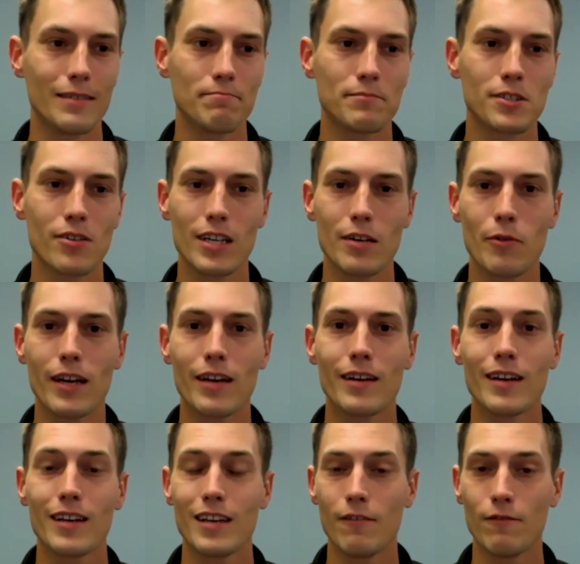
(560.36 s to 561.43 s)
So anyway,
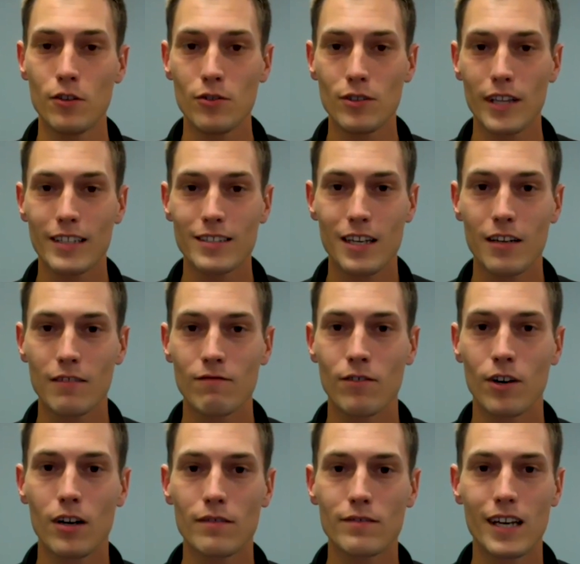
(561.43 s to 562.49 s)
if you would like to get
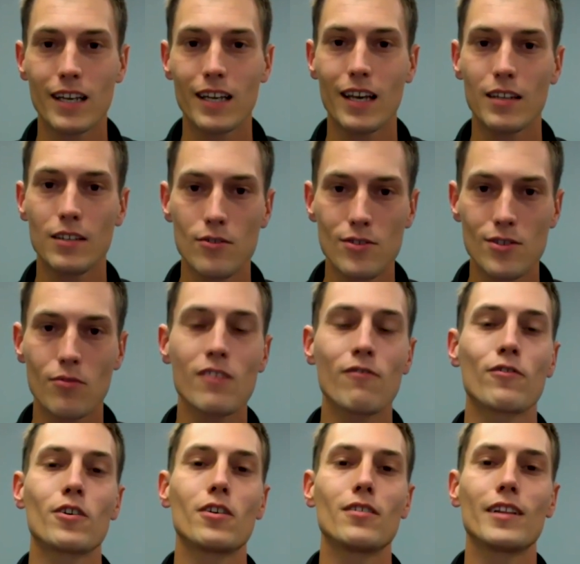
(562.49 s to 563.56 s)
involved, again, use the
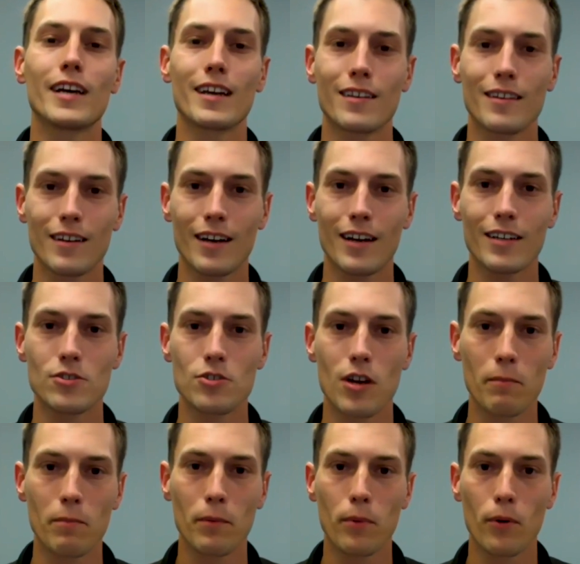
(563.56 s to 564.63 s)
referral link,
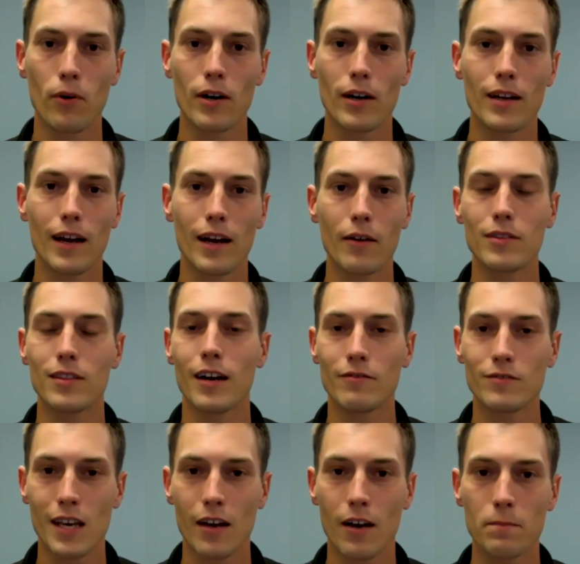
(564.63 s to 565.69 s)
jump aboard. I would love
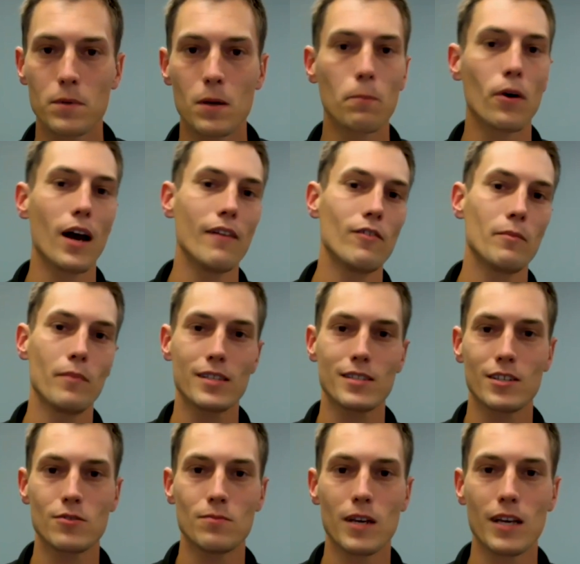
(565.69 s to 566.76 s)
to help you. Private
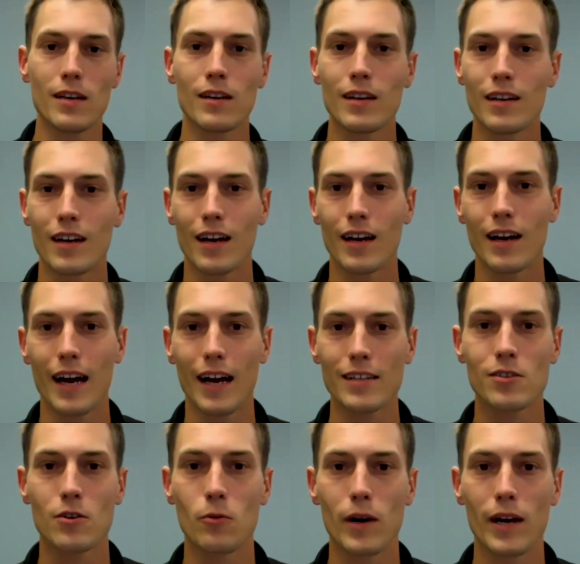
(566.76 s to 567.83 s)
message me,
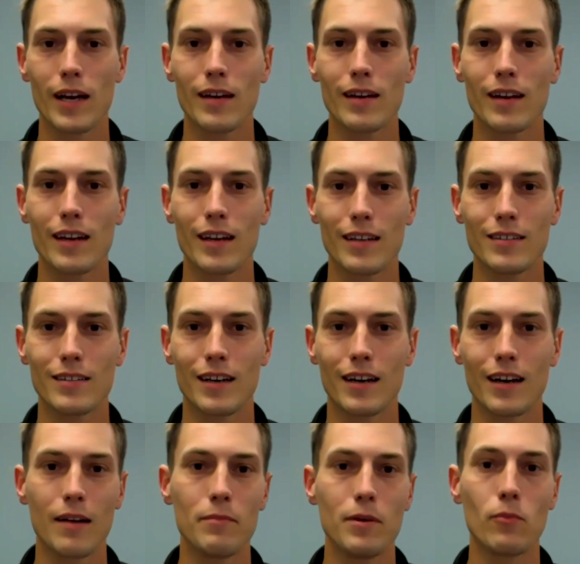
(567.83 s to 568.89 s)
ask away, and
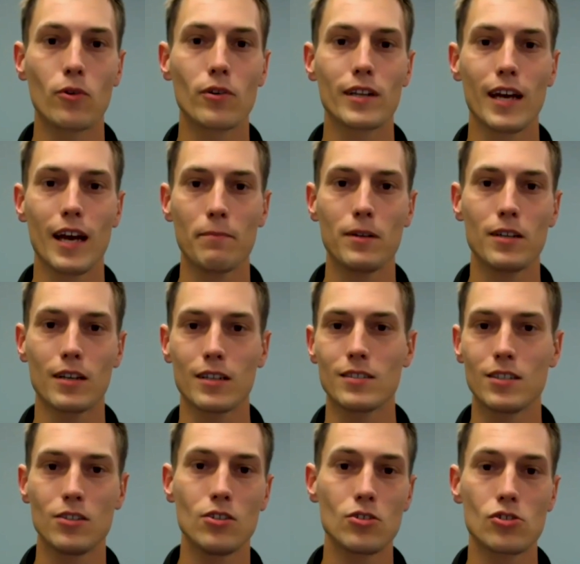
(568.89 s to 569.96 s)
I'd be more than happy to
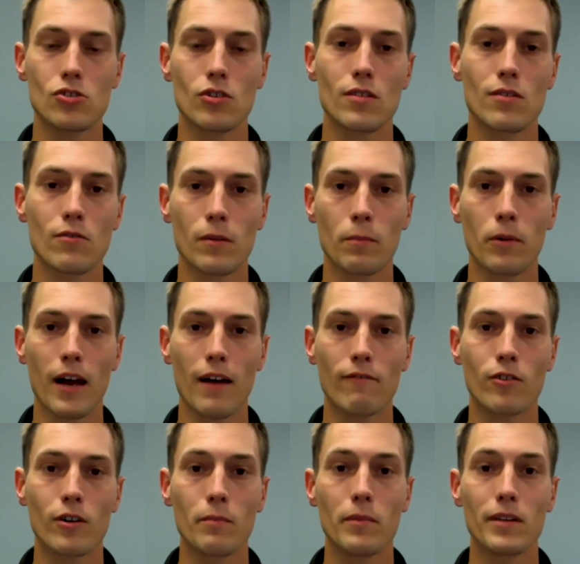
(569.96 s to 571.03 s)
continue to show you through the
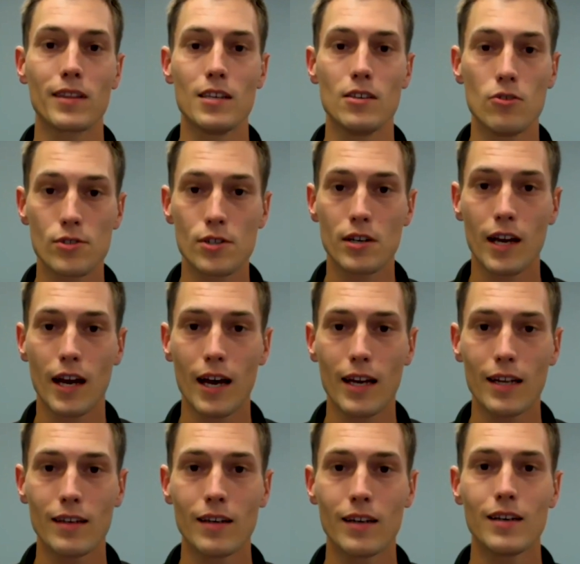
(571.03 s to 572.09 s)
platform. But the user
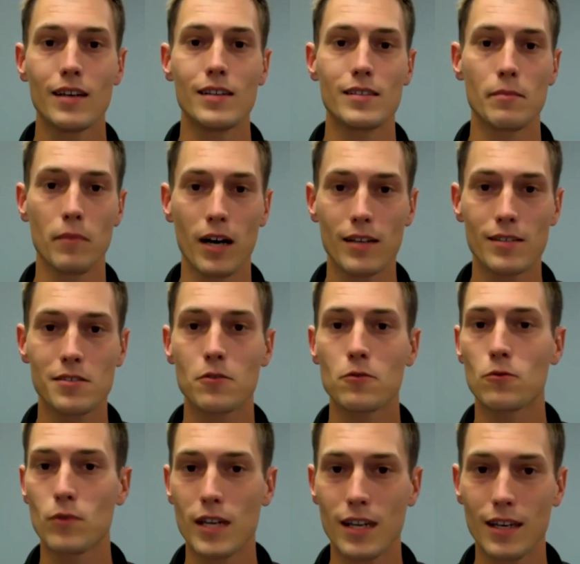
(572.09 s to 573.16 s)
guide is a must.
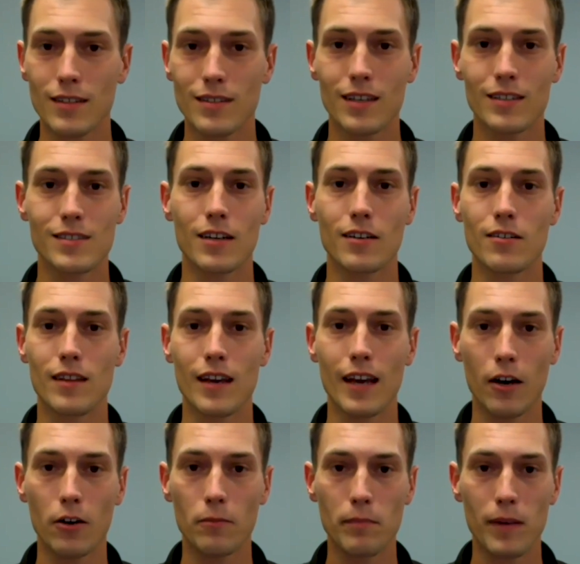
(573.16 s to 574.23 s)
Read it. It's under the
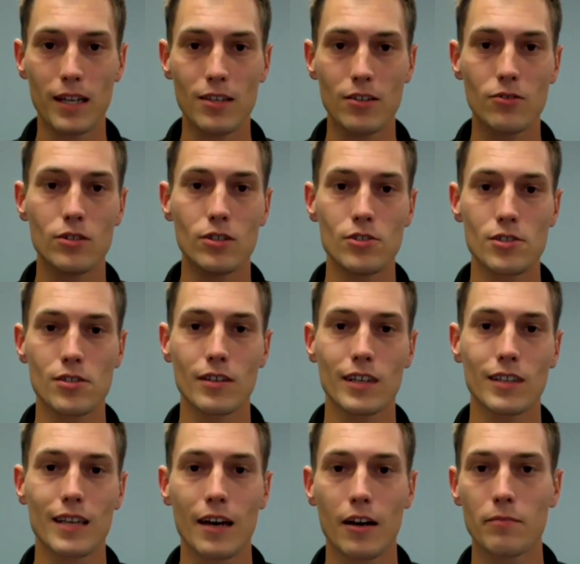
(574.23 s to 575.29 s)
help menu. You just click
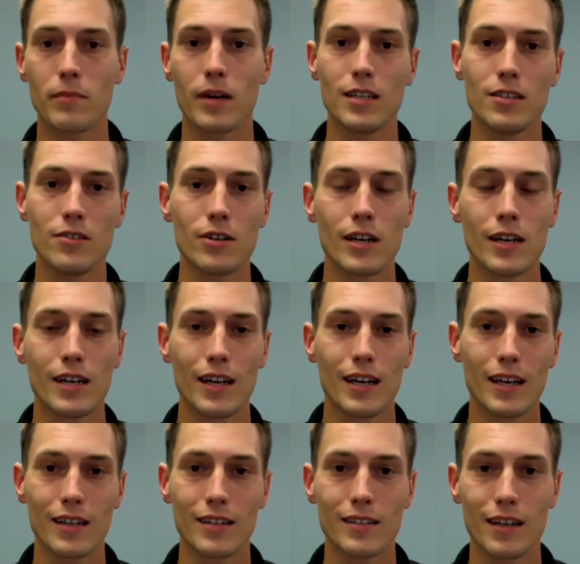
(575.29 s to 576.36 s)
the help menu,
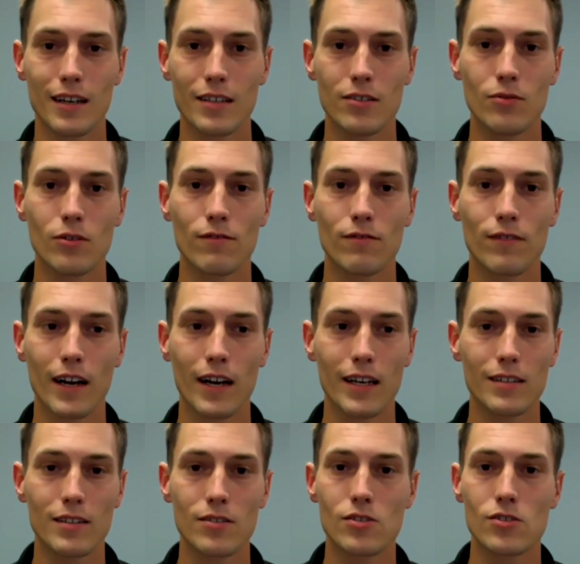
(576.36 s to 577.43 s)
and you will
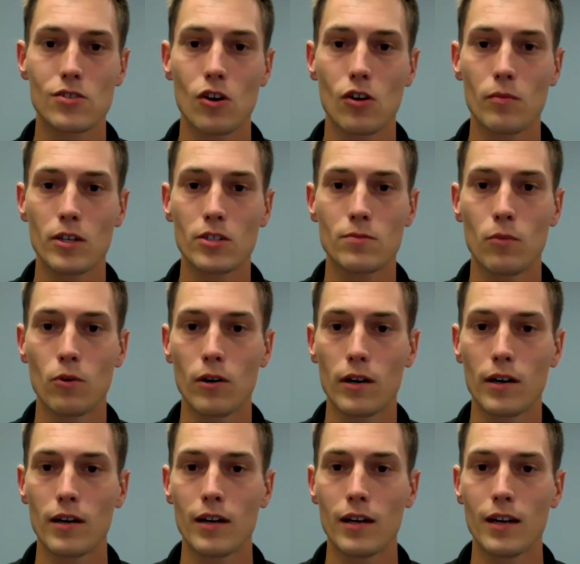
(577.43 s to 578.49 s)
find so much
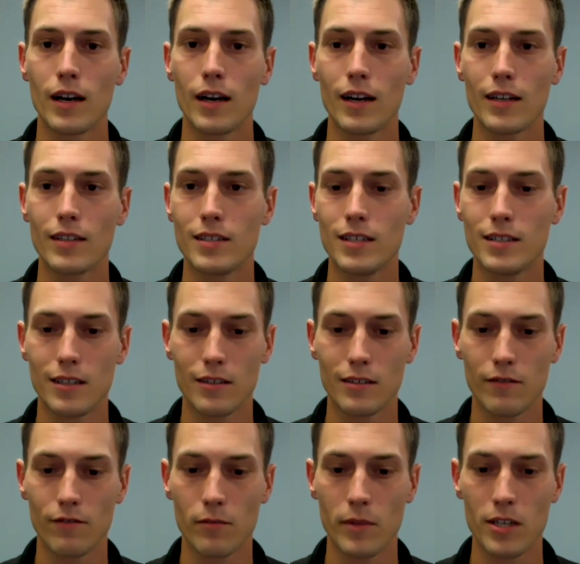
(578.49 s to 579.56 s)
more detailed
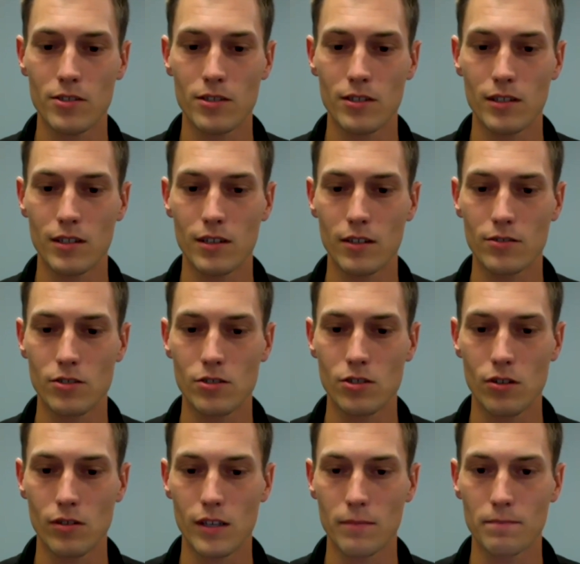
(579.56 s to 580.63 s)
information here. I'll just
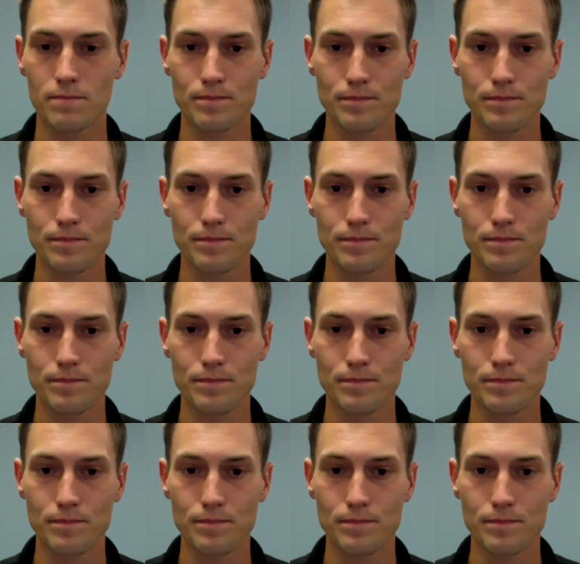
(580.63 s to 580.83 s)
show you.